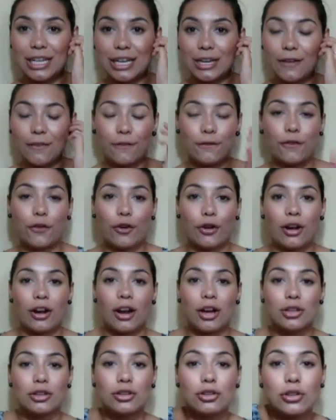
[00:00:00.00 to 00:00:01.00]
for
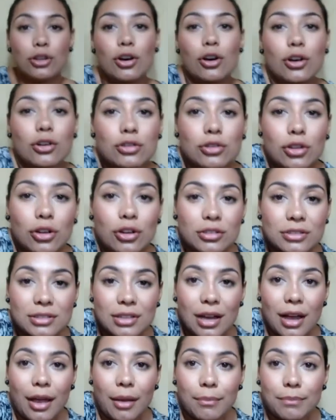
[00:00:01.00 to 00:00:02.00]
a long, long
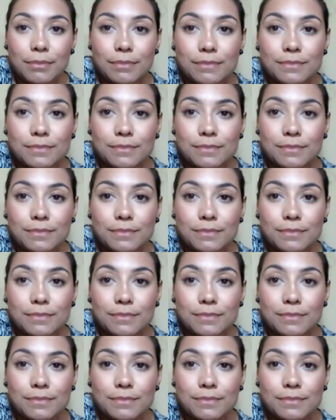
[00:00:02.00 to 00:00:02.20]
time.